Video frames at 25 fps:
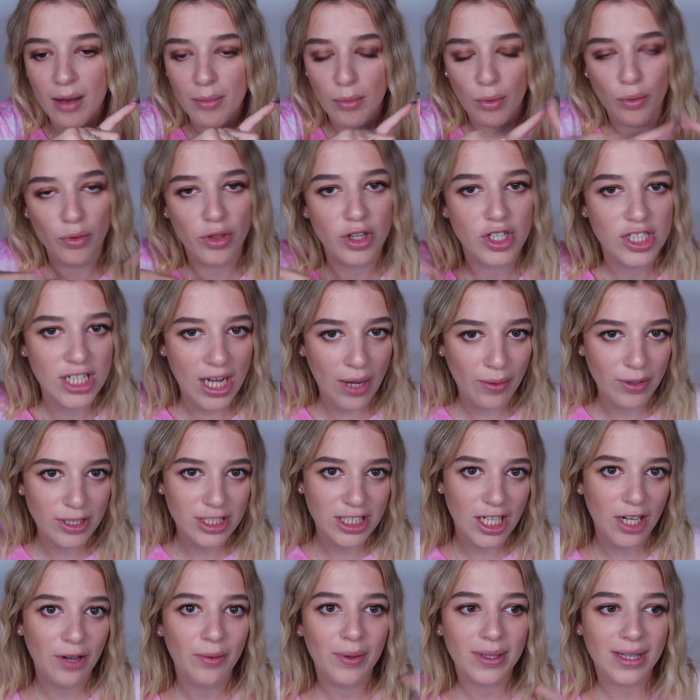or the shower
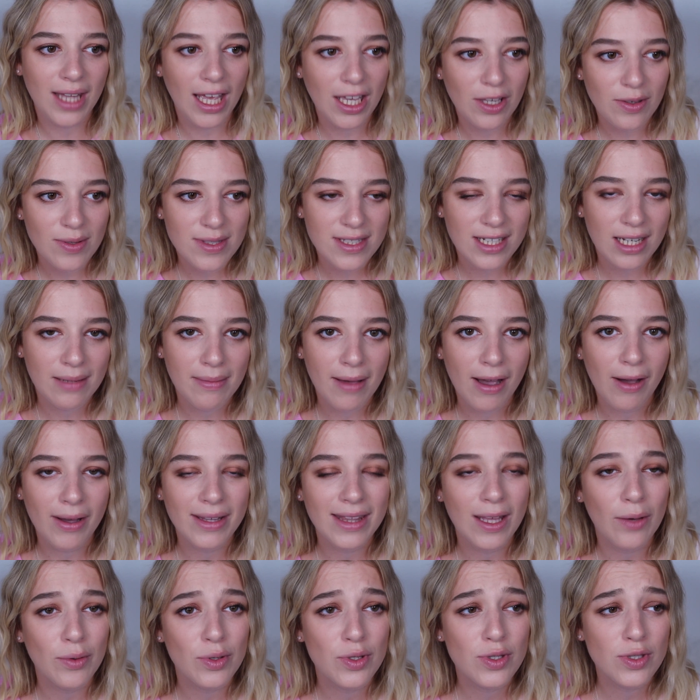gel when that used to come out,
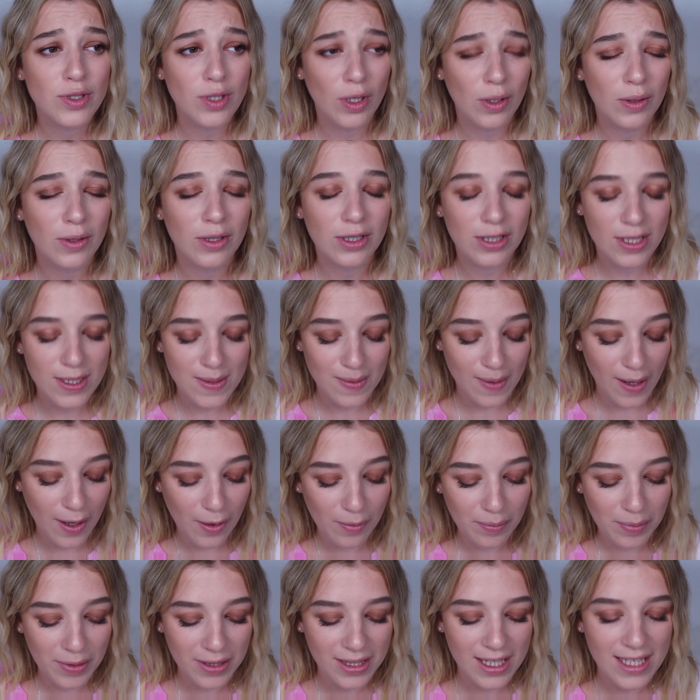and that was so good as well.
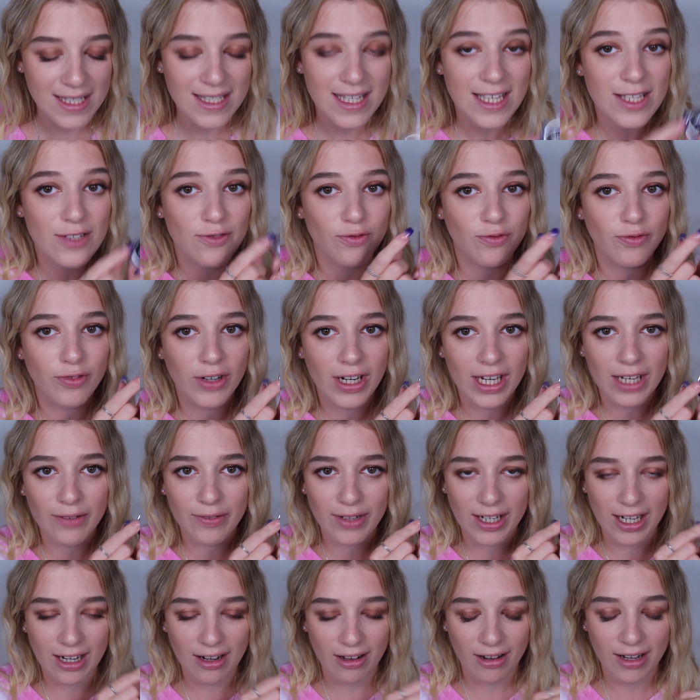But this is
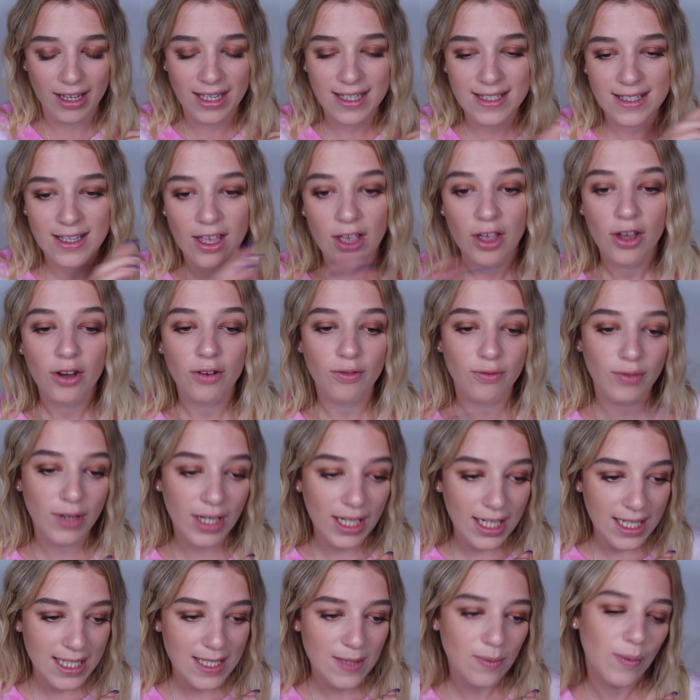really nice,
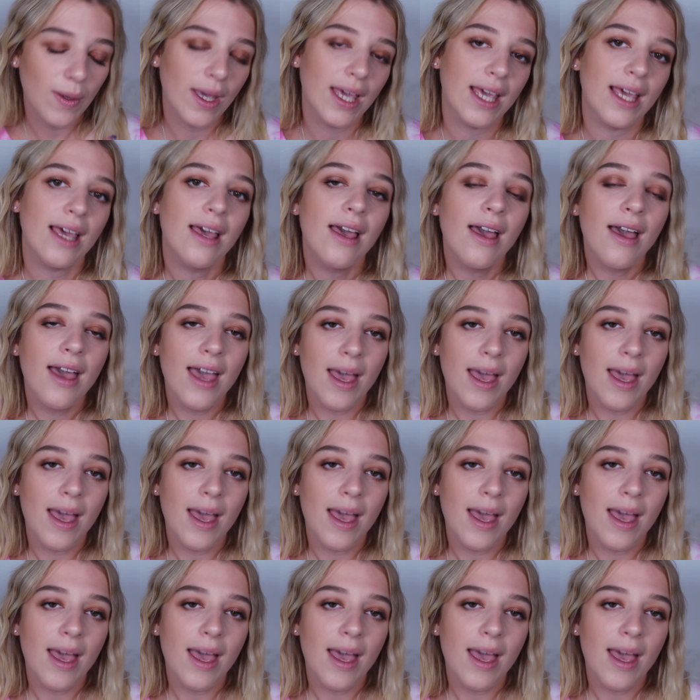really sweet.